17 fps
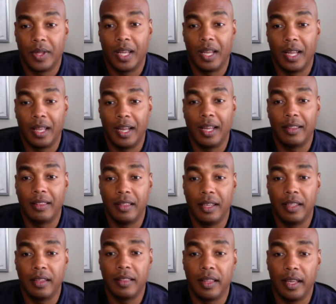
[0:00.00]
I
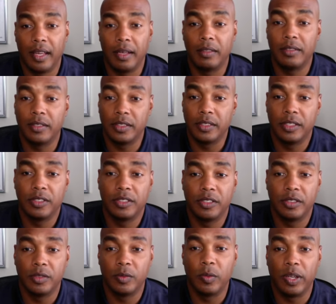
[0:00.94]
think that
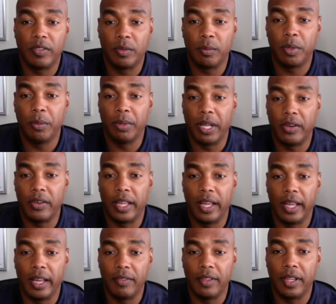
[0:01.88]
there's we have some people out here that
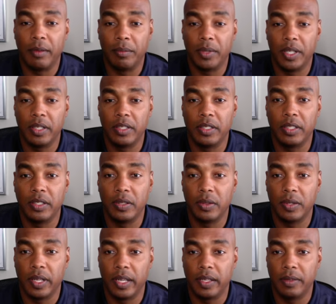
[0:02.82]
have that ability to do
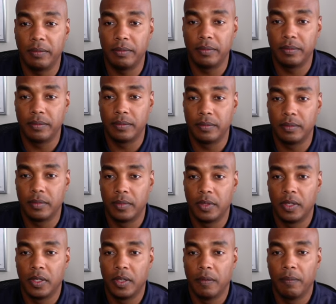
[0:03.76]
that.
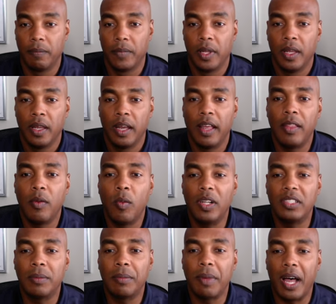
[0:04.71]
And the
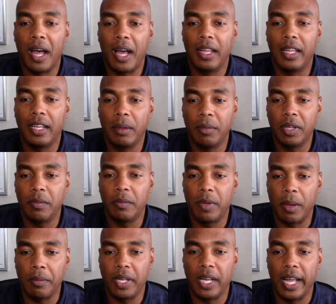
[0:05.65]
ones I'm highlighting, I'm gonna
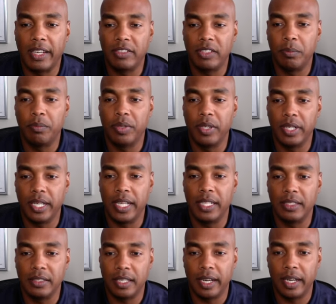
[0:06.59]
I'm gonna actually put
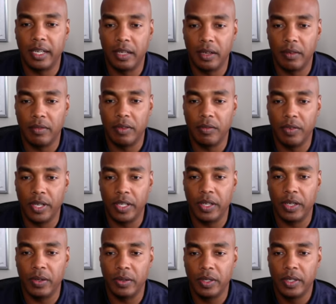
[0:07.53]
inside of the
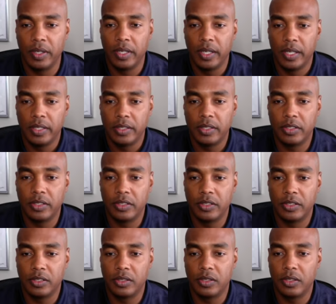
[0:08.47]
video,
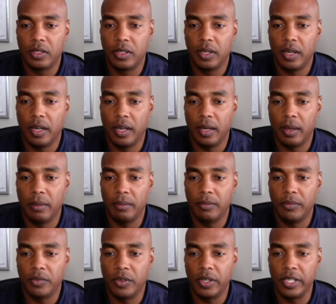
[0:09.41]
just um,
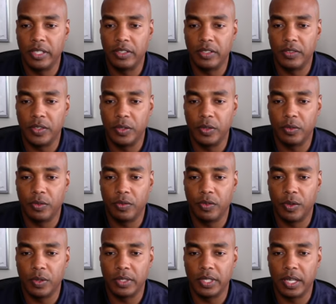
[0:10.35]
for ease of use for
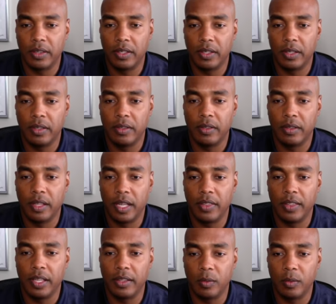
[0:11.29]
folks out there. I
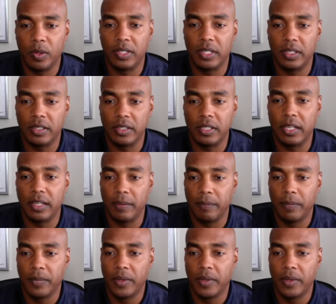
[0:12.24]
think the ones that are exciting.